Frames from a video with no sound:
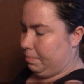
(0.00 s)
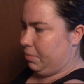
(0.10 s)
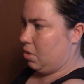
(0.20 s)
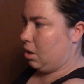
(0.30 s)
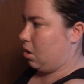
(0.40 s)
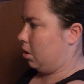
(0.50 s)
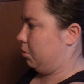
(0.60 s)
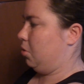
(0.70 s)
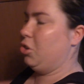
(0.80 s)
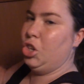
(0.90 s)
I feel like all I'm
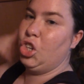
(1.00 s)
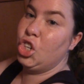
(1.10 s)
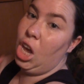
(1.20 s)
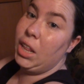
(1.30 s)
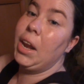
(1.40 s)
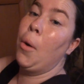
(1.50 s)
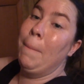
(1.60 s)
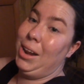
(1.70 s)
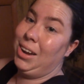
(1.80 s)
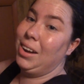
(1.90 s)
doing is just shelling out
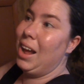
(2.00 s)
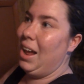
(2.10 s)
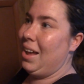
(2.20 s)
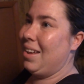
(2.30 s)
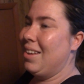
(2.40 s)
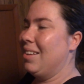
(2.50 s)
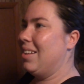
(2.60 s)
money today.